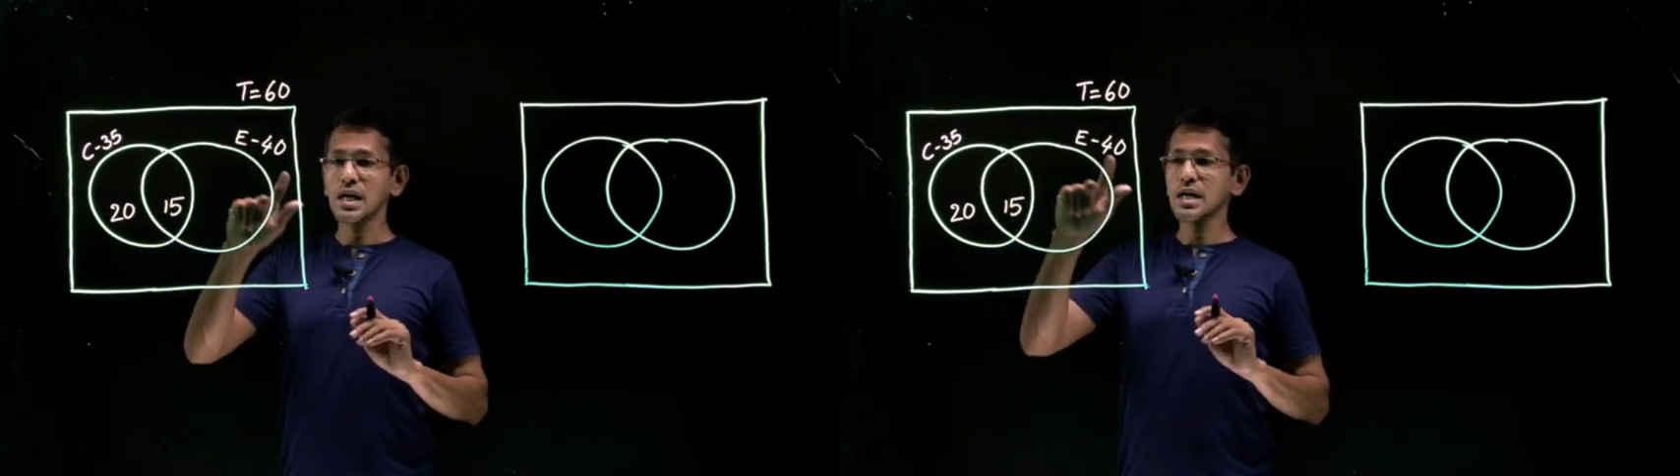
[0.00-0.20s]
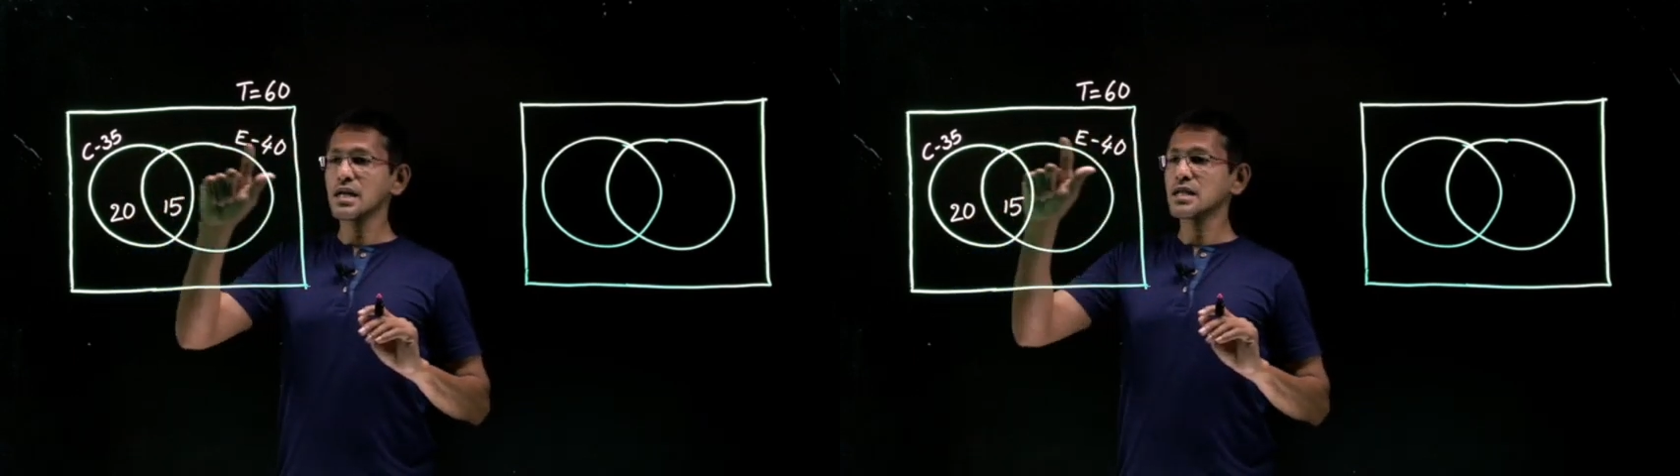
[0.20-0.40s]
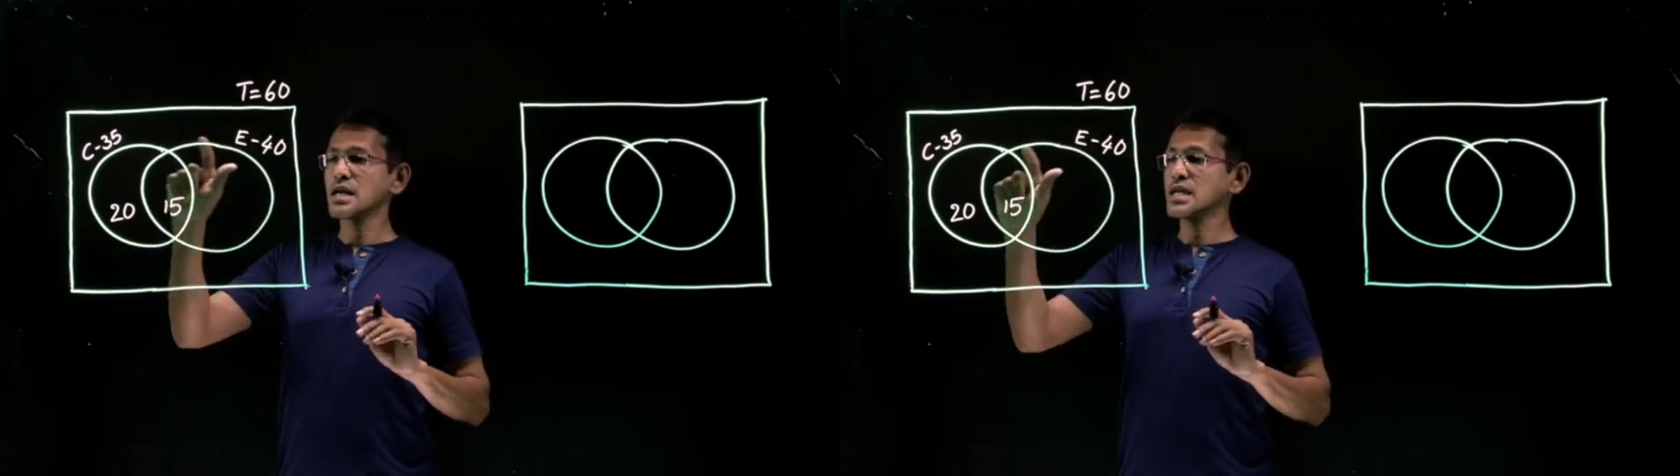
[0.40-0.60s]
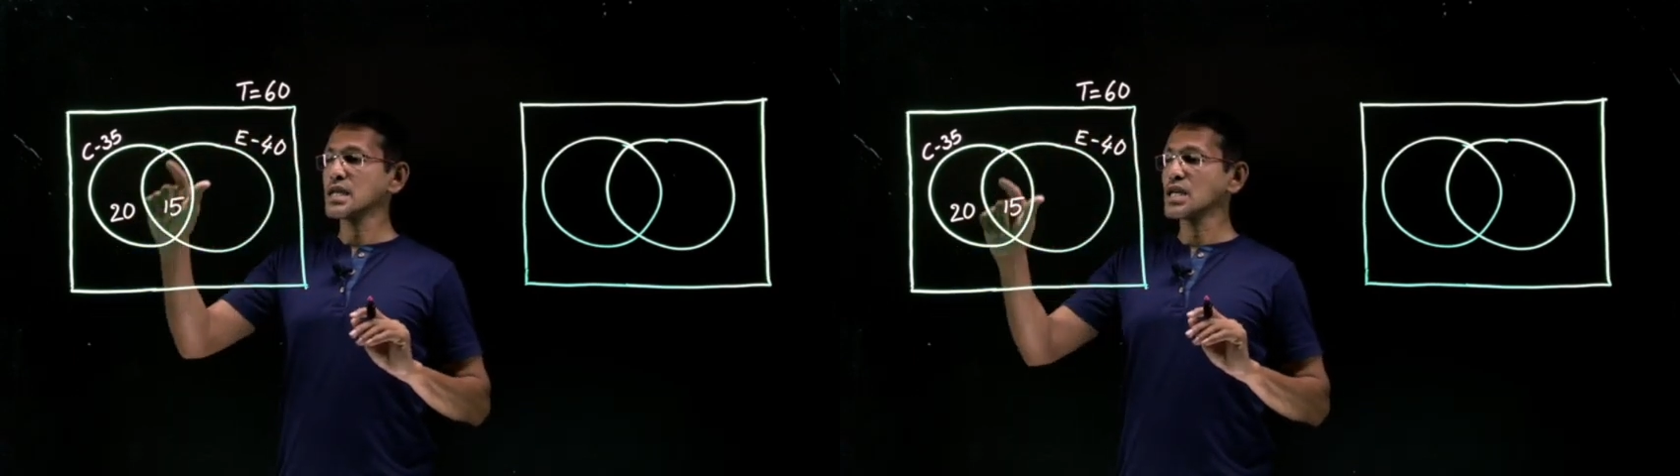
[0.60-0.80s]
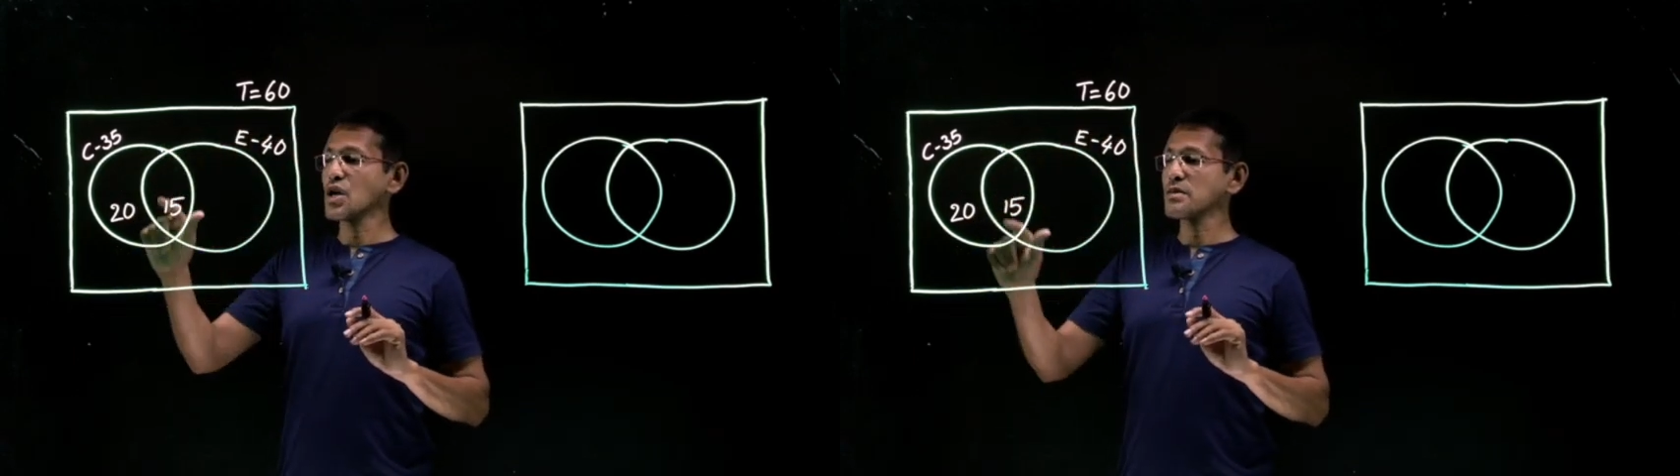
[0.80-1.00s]
look at the
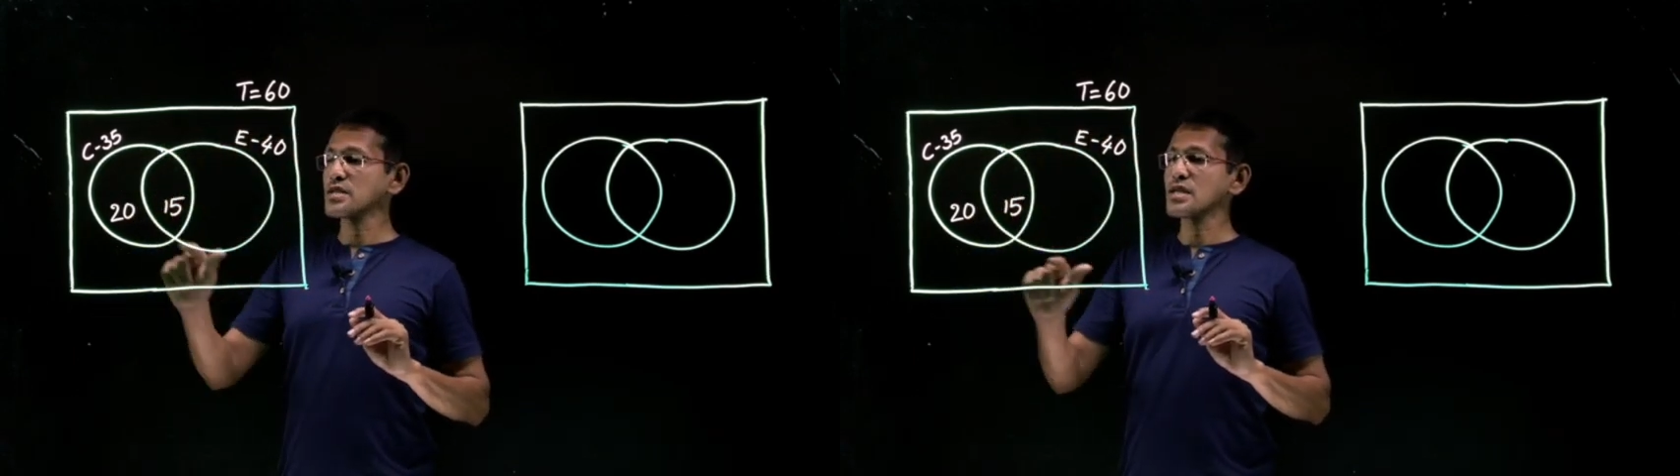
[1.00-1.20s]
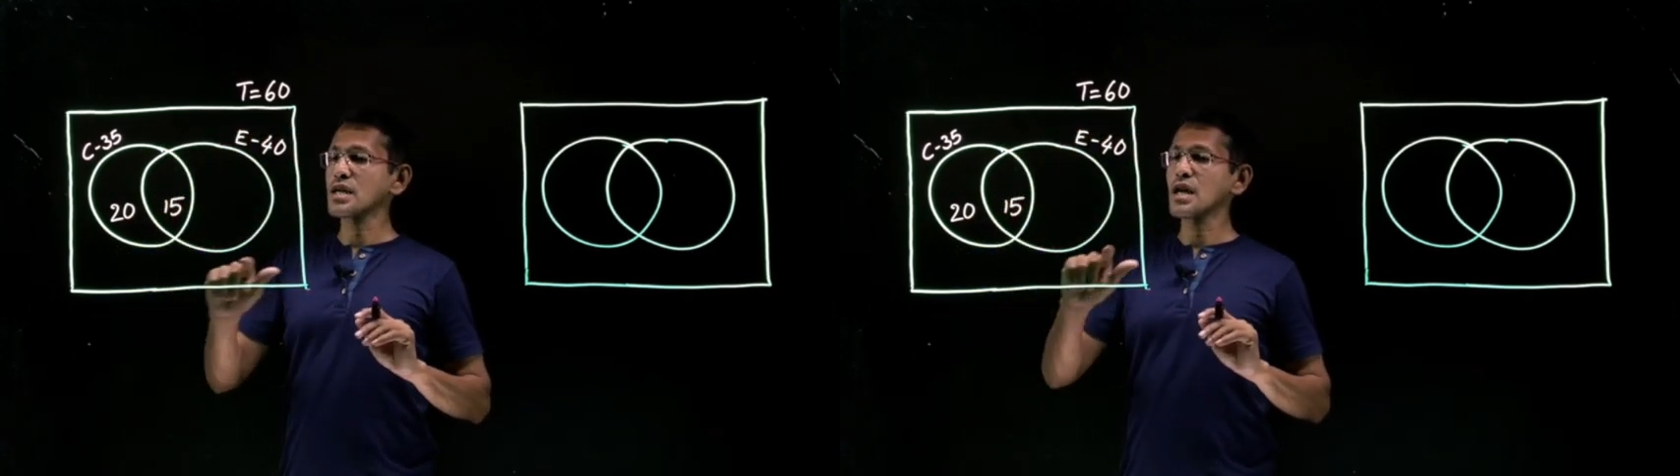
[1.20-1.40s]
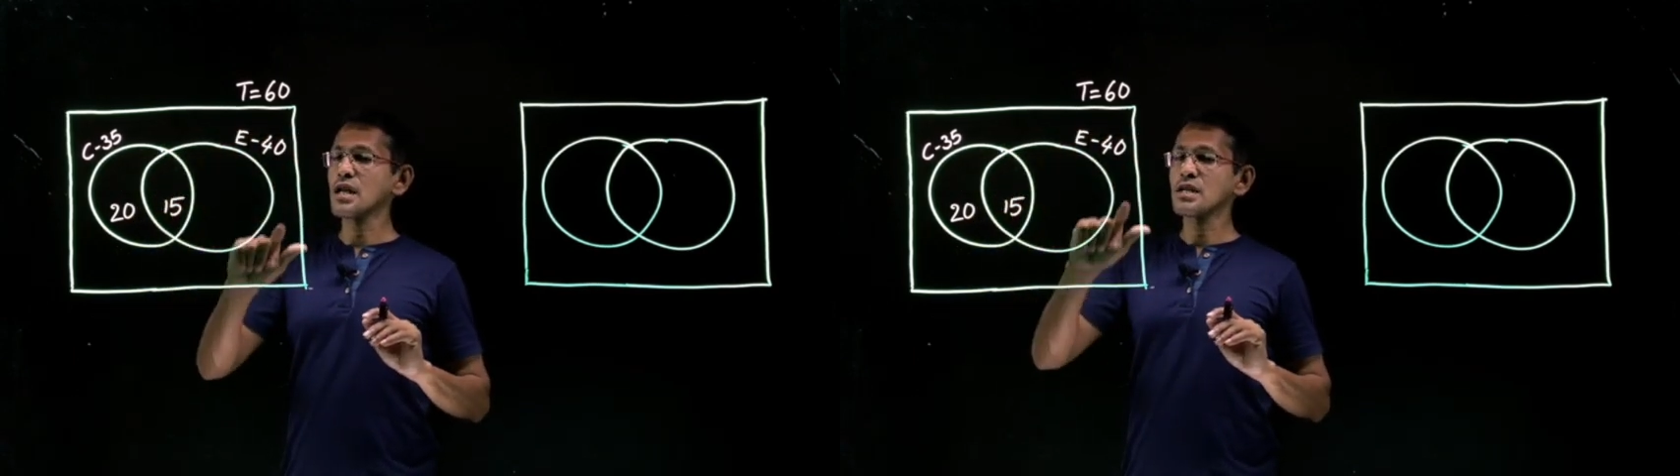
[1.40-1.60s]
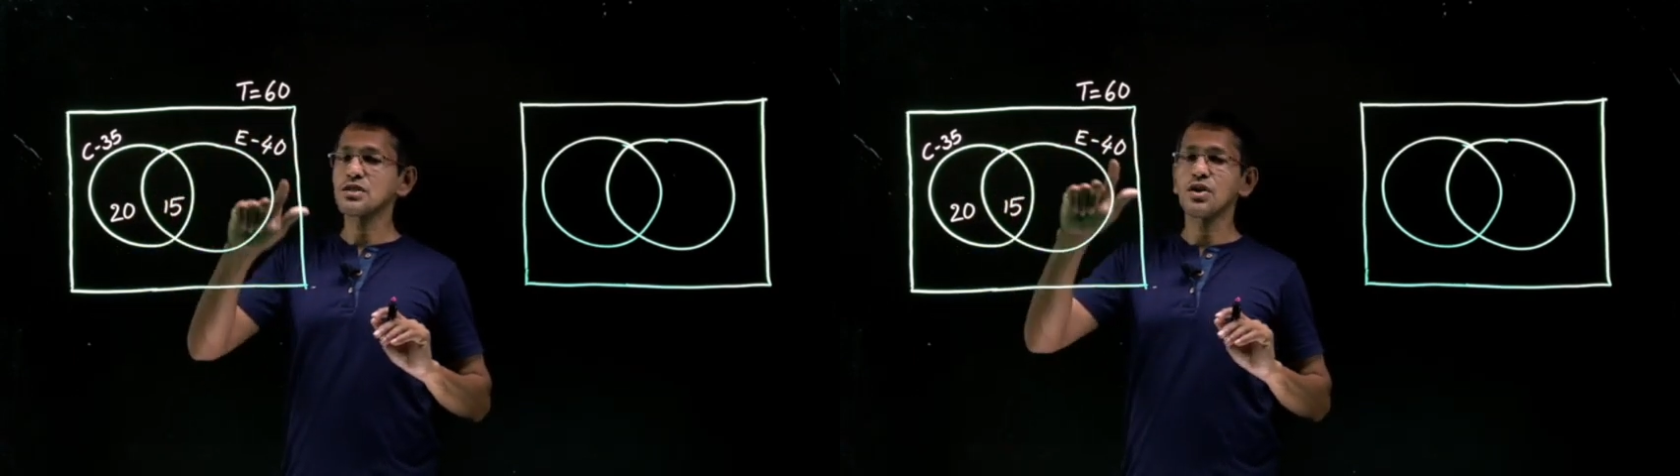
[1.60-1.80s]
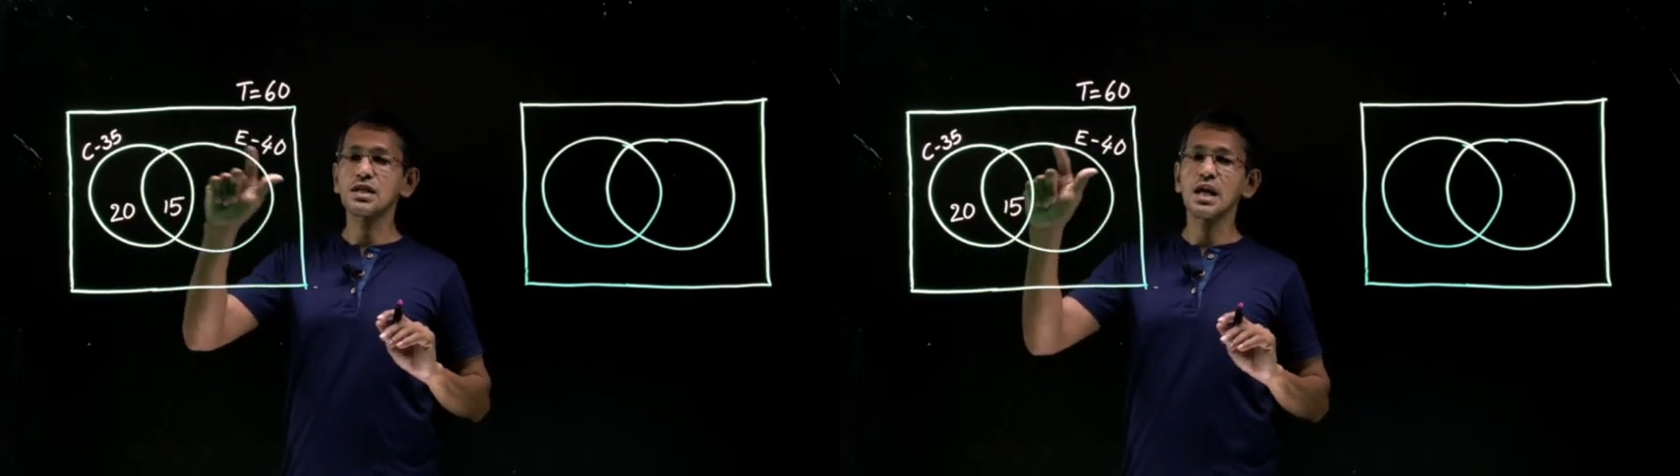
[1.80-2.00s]
economic circle.
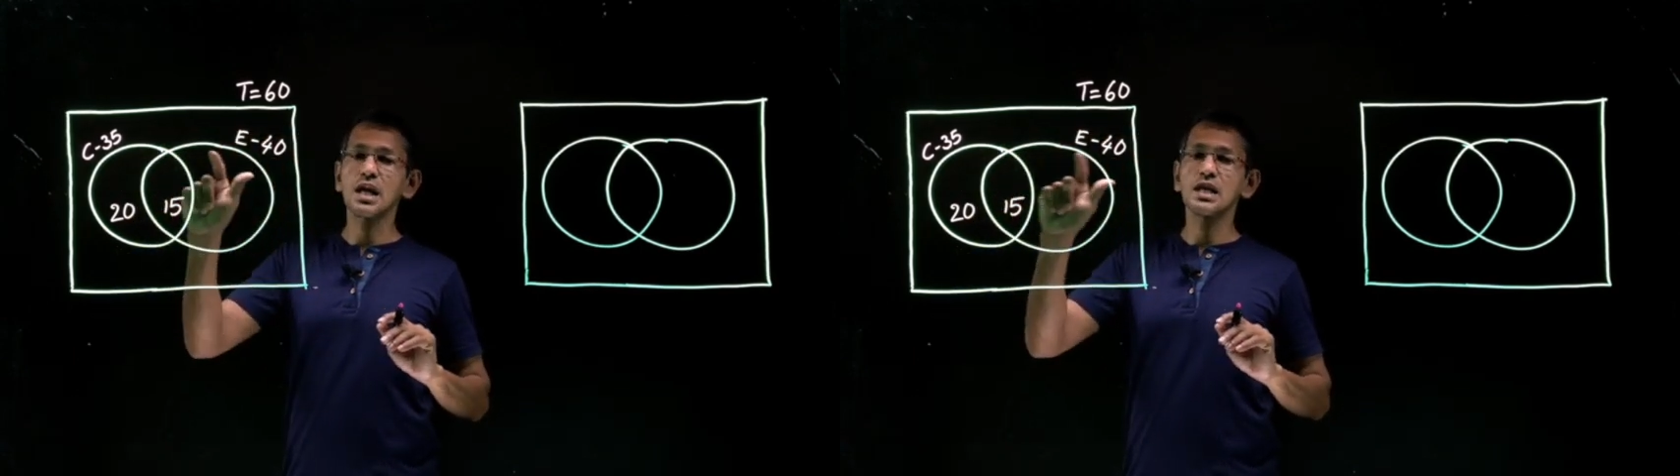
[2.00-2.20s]
Total